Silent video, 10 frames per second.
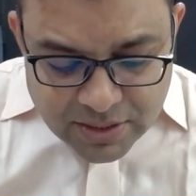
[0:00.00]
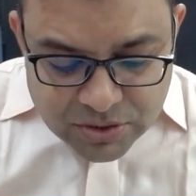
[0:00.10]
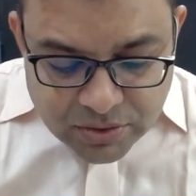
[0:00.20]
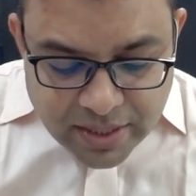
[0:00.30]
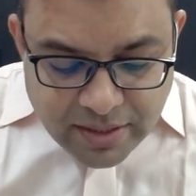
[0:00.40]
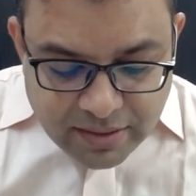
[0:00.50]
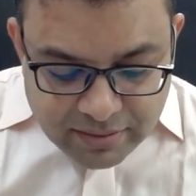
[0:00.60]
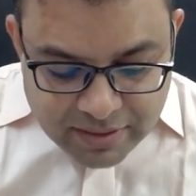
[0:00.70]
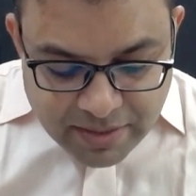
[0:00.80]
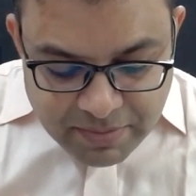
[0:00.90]
So then
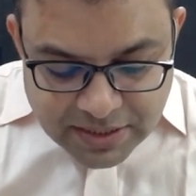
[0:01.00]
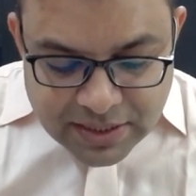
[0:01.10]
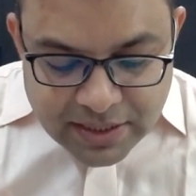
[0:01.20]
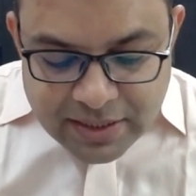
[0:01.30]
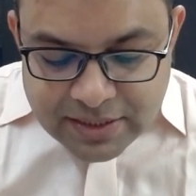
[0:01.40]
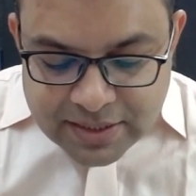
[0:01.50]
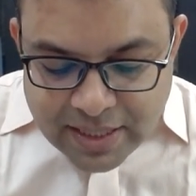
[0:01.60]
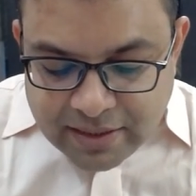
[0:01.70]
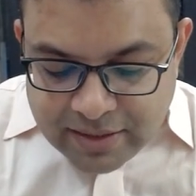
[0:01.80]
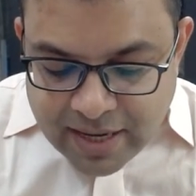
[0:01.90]
basically he
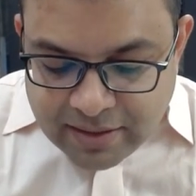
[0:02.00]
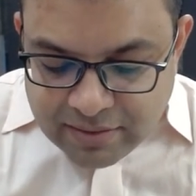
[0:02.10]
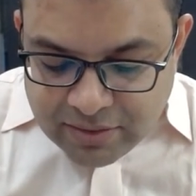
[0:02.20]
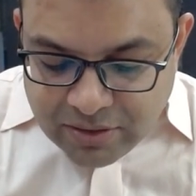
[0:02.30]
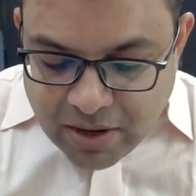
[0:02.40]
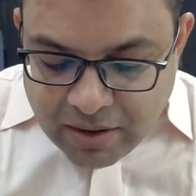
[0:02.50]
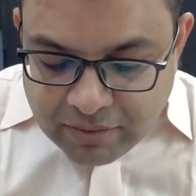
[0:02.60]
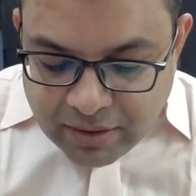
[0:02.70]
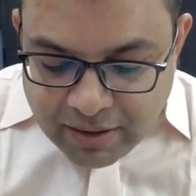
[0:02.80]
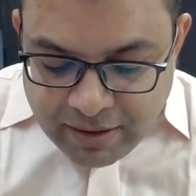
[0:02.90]
said that
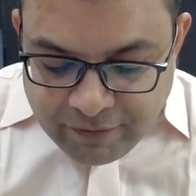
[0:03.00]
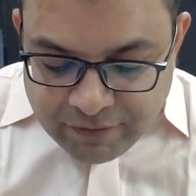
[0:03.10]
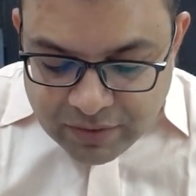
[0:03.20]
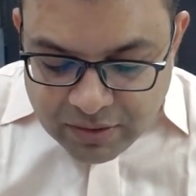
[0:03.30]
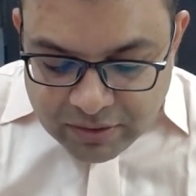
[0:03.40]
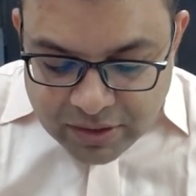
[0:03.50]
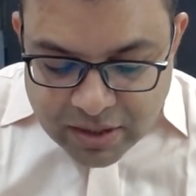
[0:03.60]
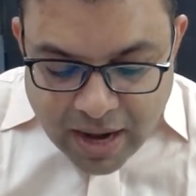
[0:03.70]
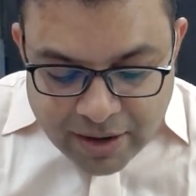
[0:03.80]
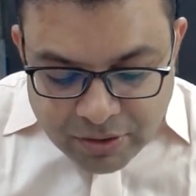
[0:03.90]

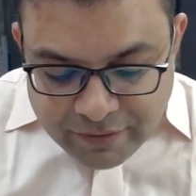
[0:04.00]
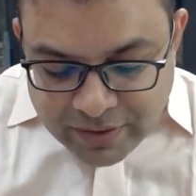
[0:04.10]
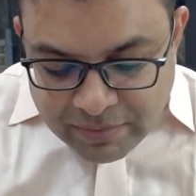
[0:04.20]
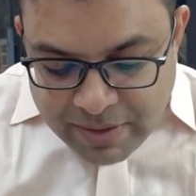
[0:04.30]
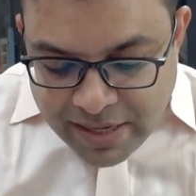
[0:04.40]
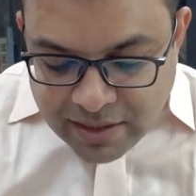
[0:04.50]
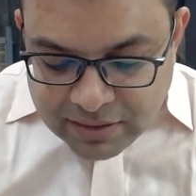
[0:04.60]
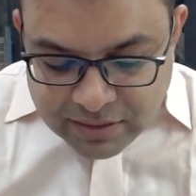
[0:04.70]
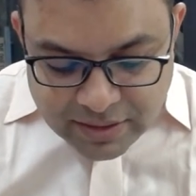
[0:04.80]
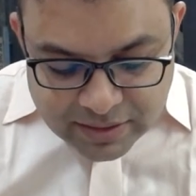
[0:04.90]
I could have done many
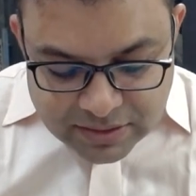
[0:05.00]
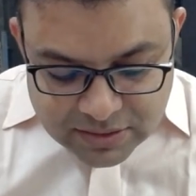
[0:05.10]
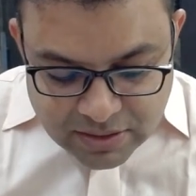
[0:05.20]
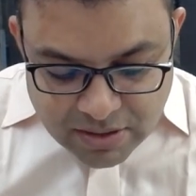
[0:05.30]
other things,